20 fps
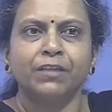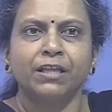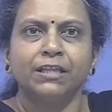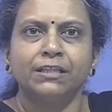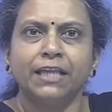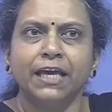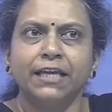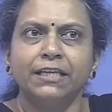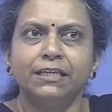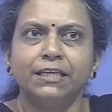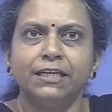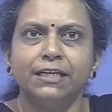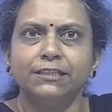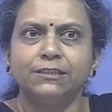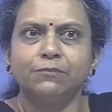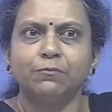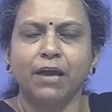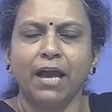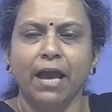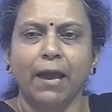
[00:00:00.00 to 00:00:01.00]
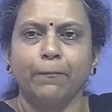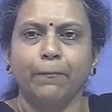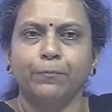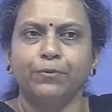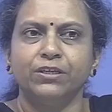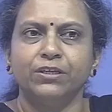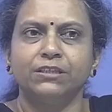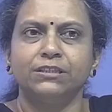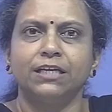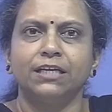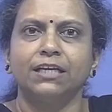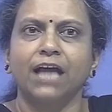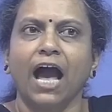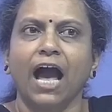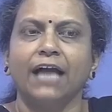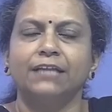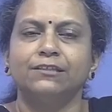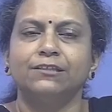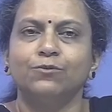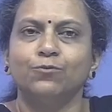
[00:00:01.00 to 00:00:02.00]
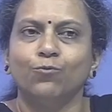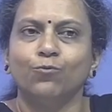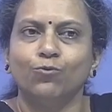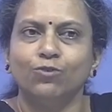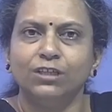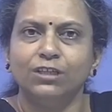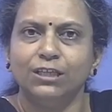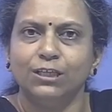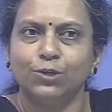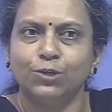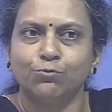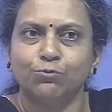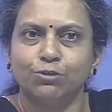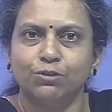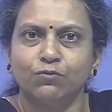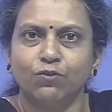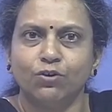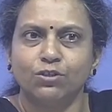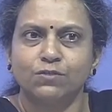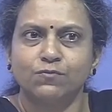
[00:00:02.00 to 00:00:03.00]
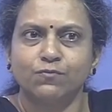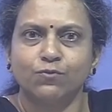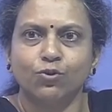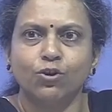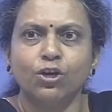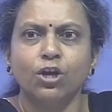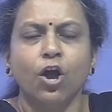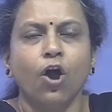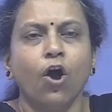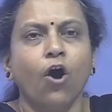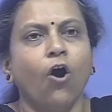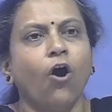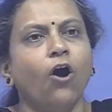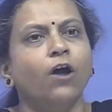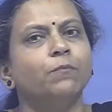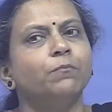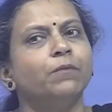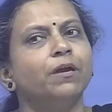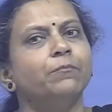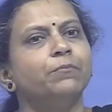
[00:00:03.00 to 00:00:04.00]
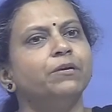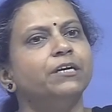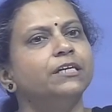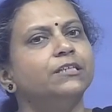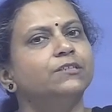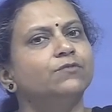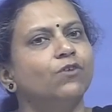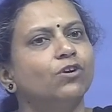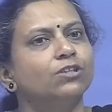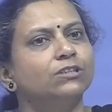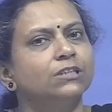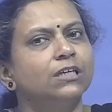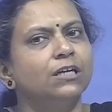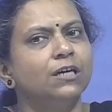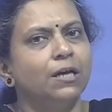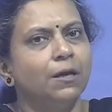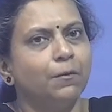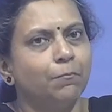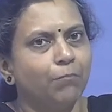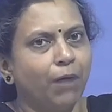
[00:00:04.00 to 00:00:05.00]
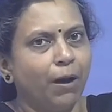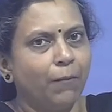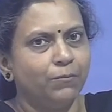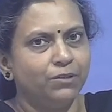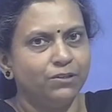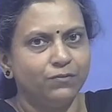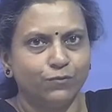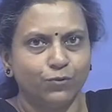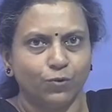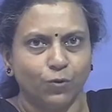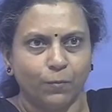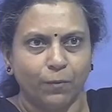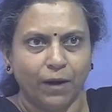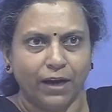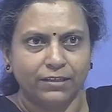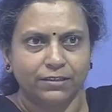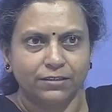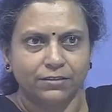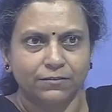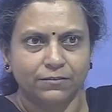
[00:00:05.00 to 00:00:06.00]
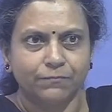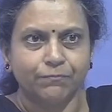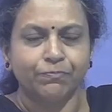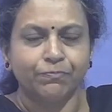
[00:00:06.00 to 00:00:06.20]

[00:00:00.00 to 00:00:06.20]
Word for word: then it may appear that either only liquid was flowing or maybe it was a bubbly flow pattern.